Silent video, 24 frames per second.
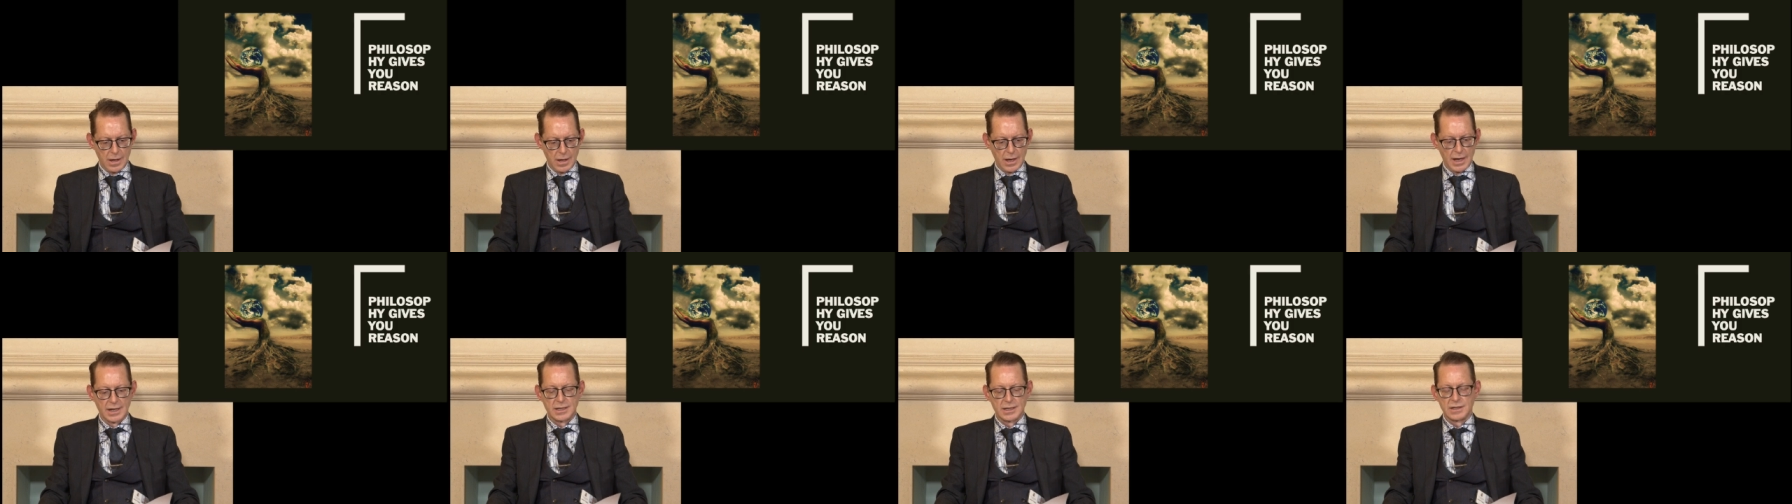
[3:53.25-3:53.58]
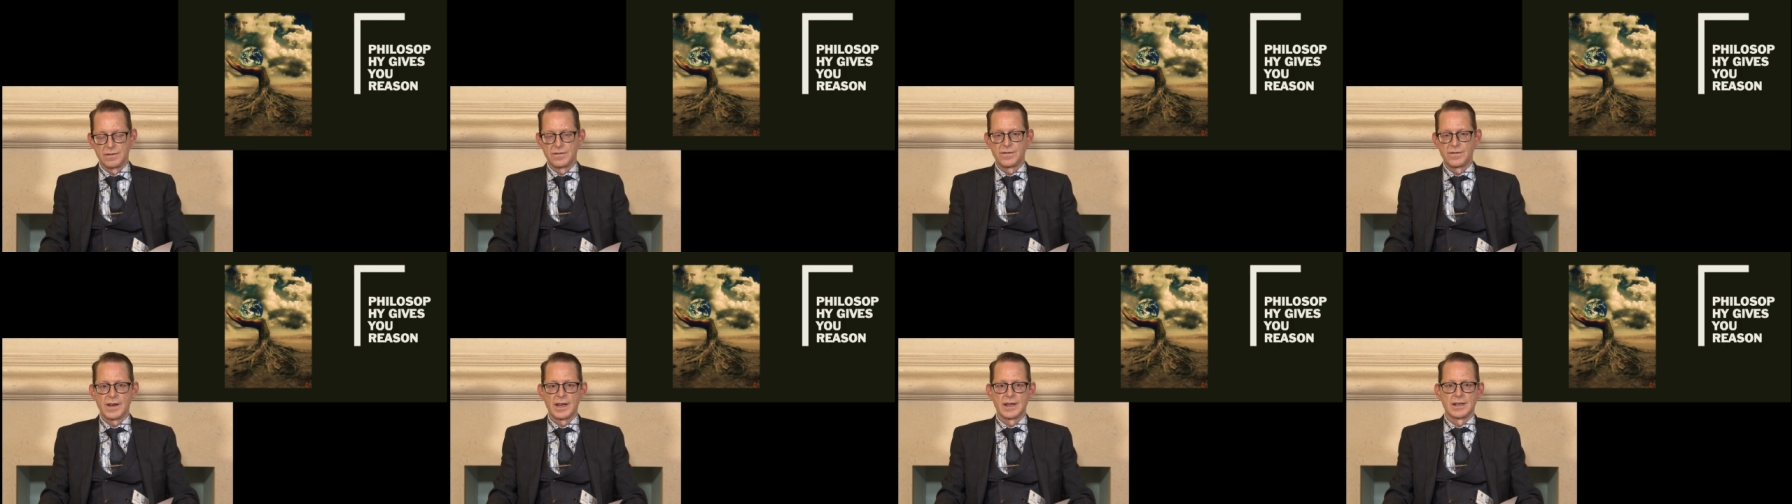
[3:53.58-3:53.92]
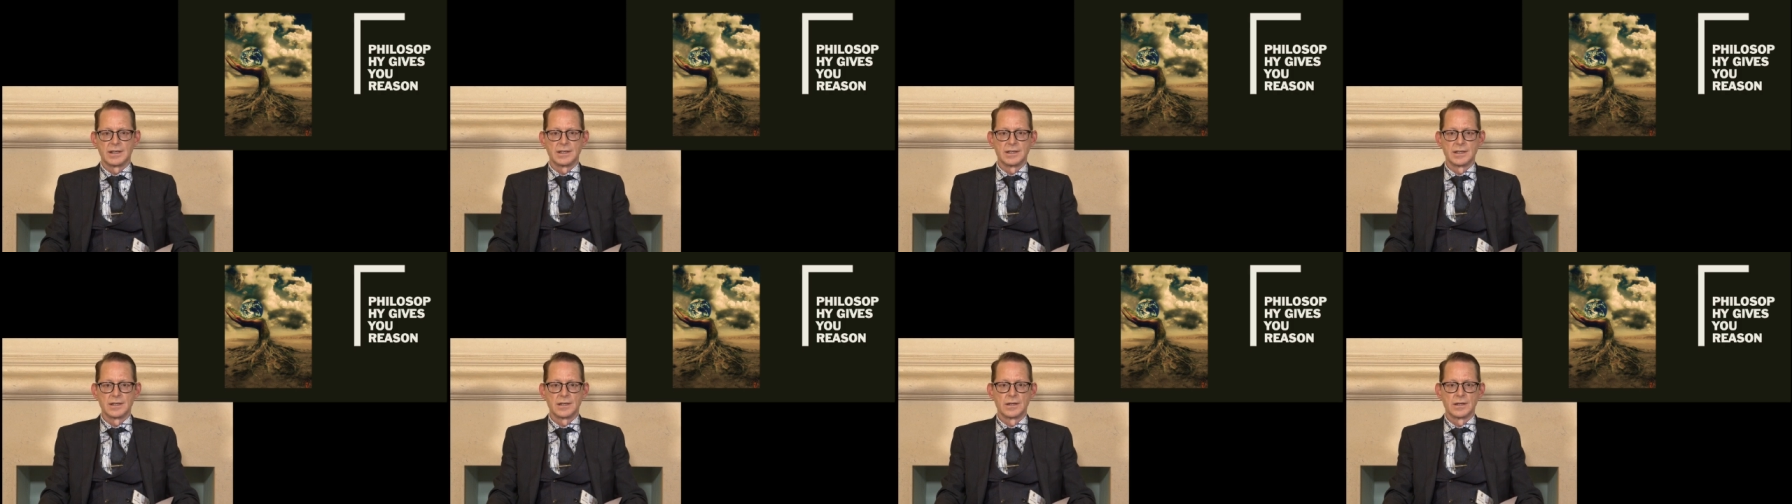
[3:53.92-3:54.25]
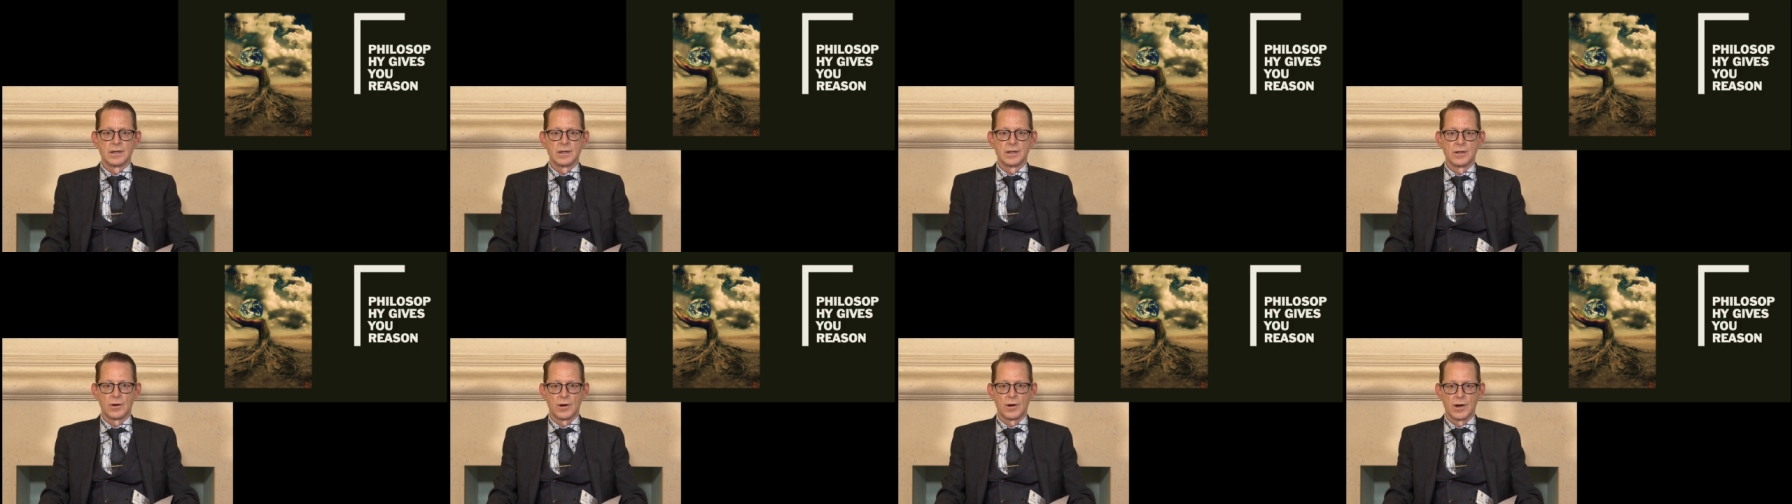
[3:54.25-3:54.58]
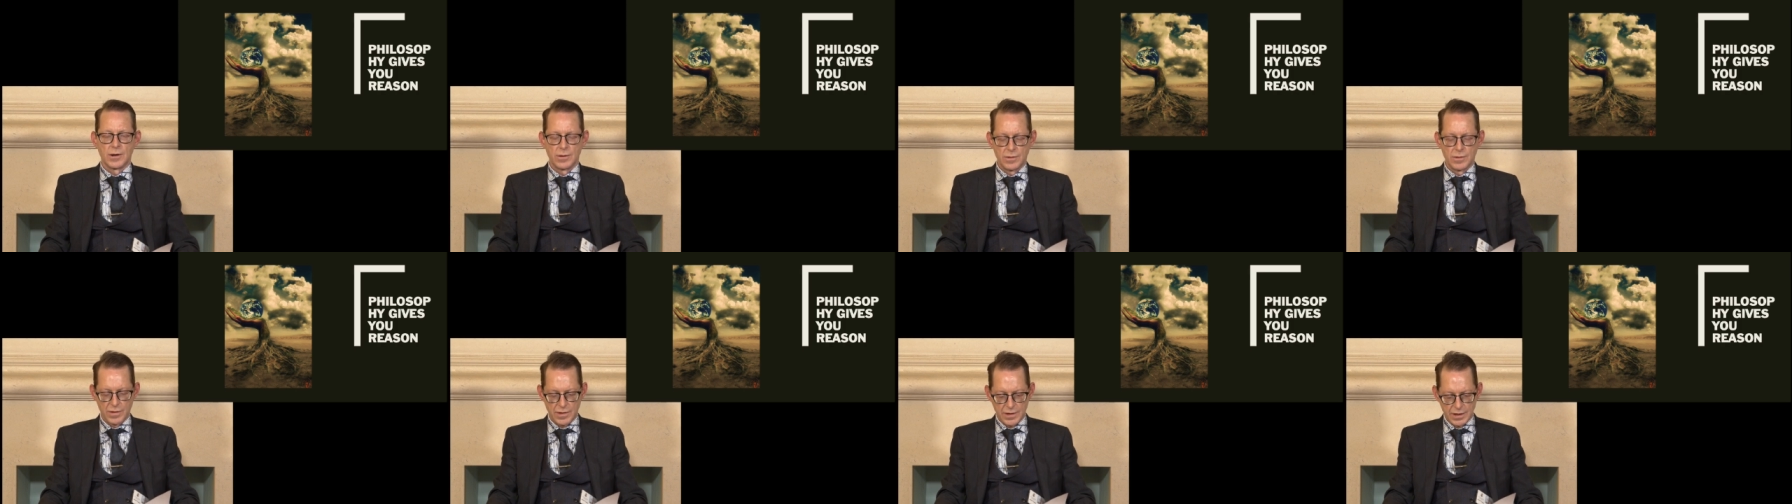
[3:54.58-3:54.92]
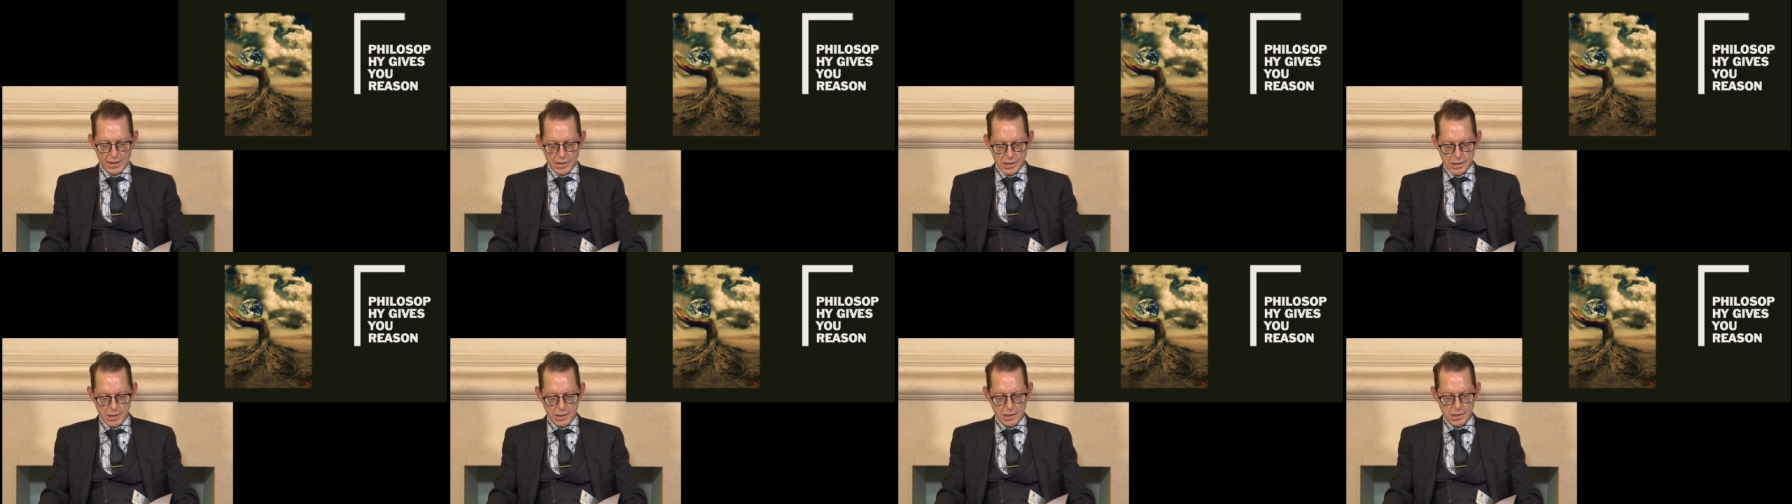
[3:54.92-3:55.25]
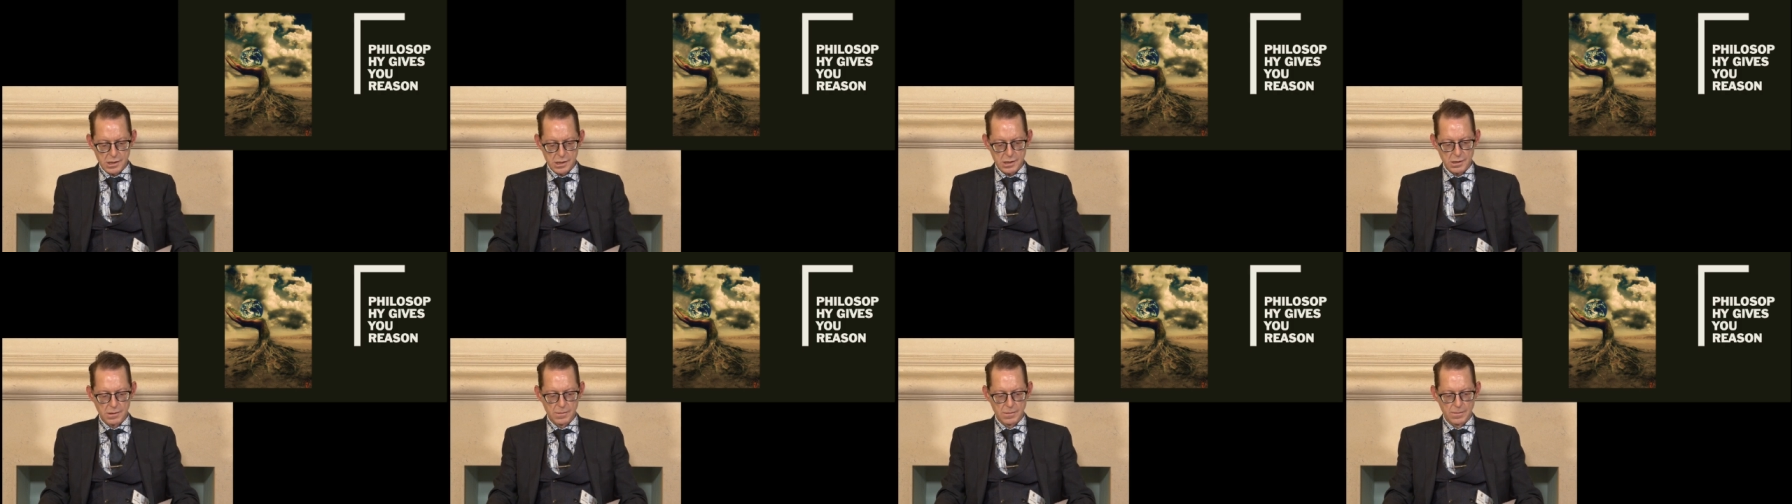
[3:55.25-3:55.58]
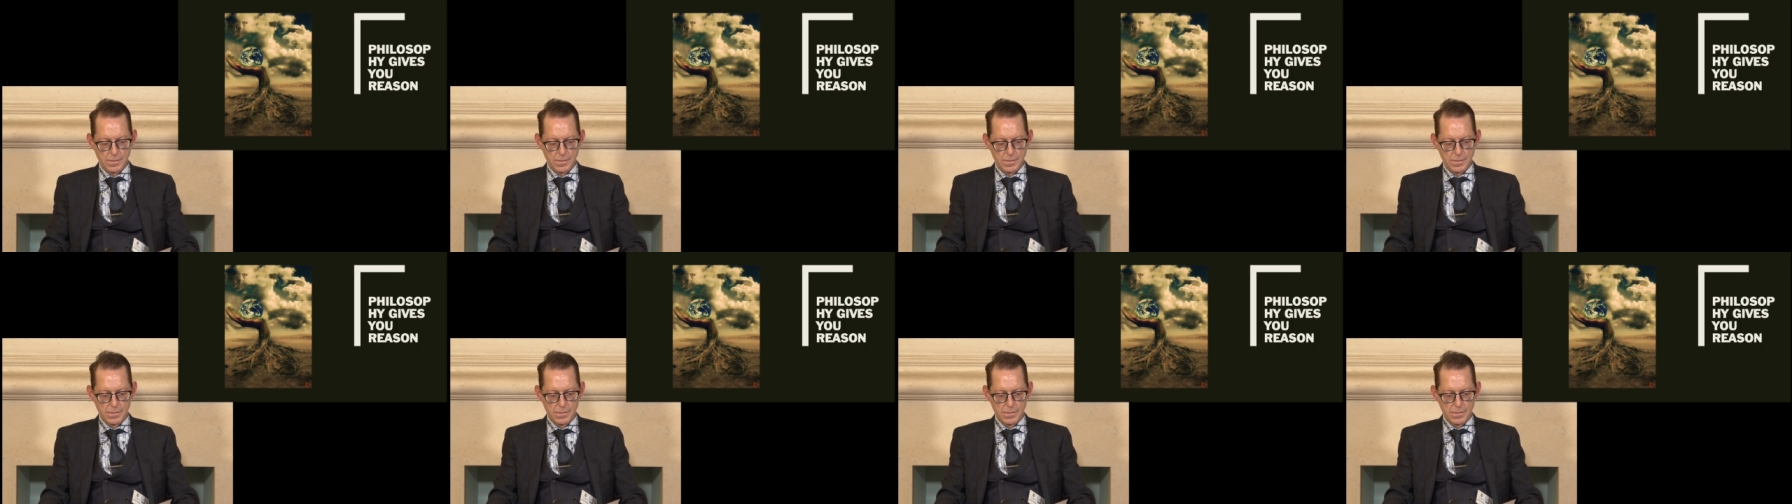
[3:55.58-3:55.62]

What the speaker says: and defend your own thesis.